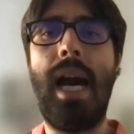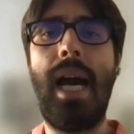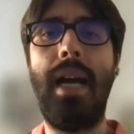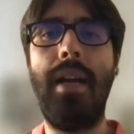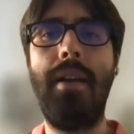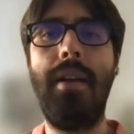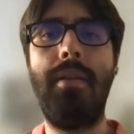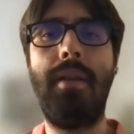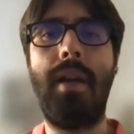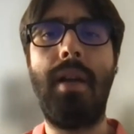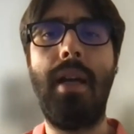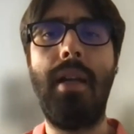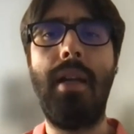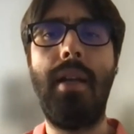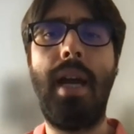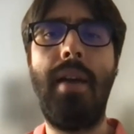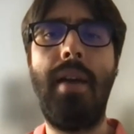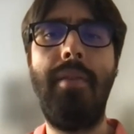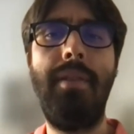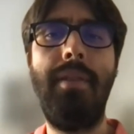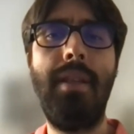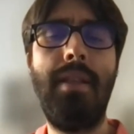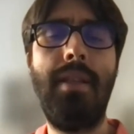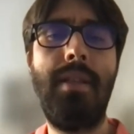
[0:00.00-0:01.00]
I, I
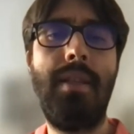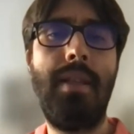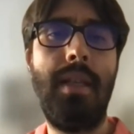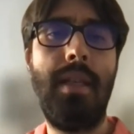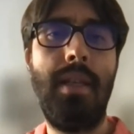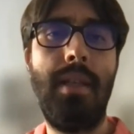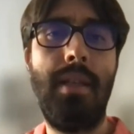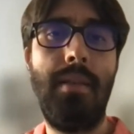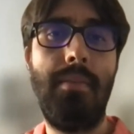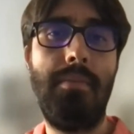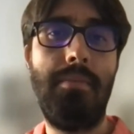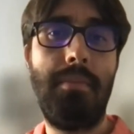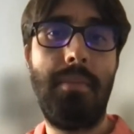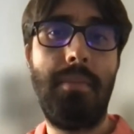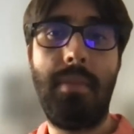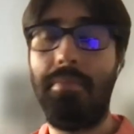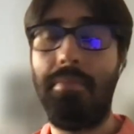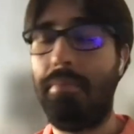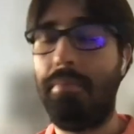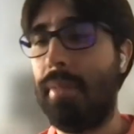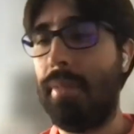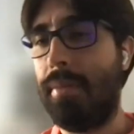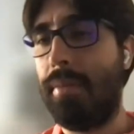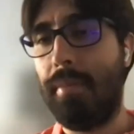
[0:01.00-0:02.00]
haven't seen,
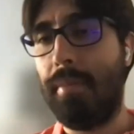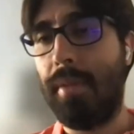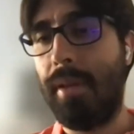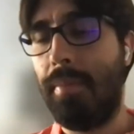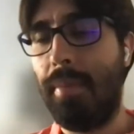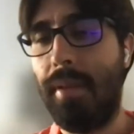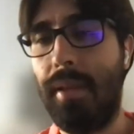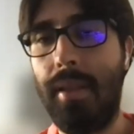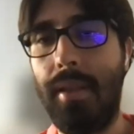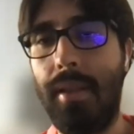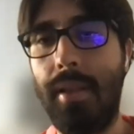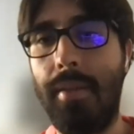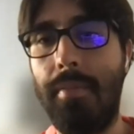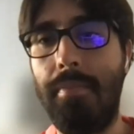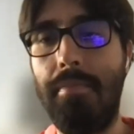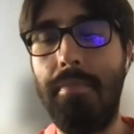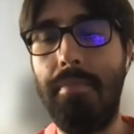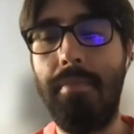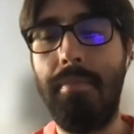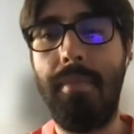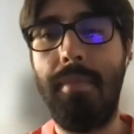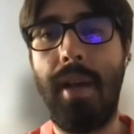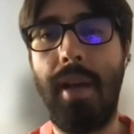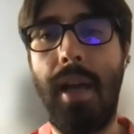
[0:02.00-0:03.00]
maybe
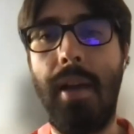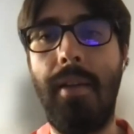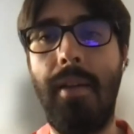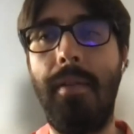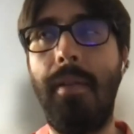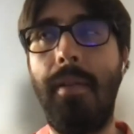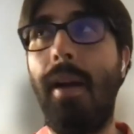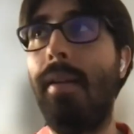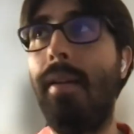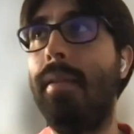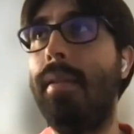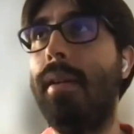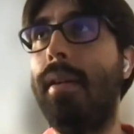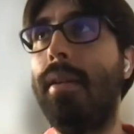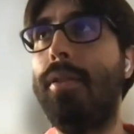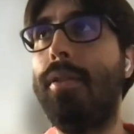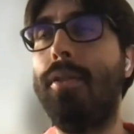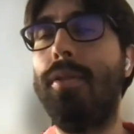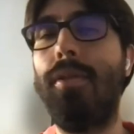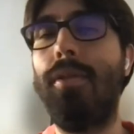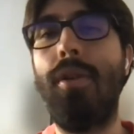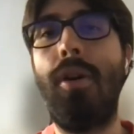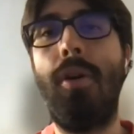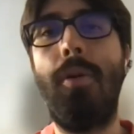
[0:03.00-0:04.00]
um, I, I
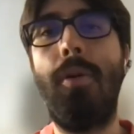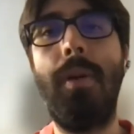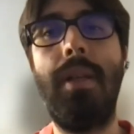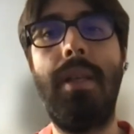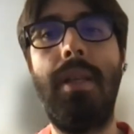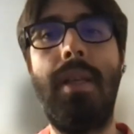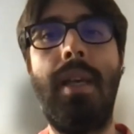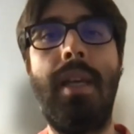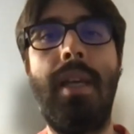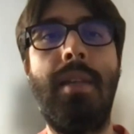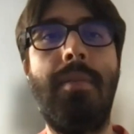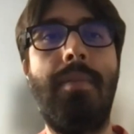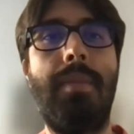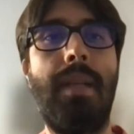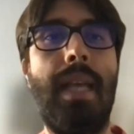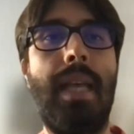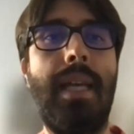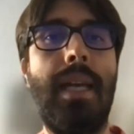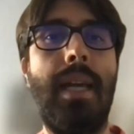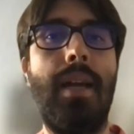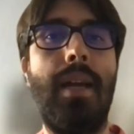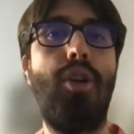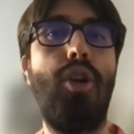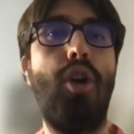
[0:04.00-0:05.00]
don't know it yet, but
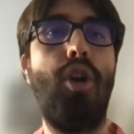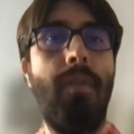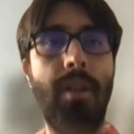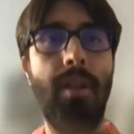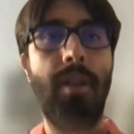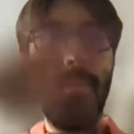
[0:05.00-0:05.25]
like a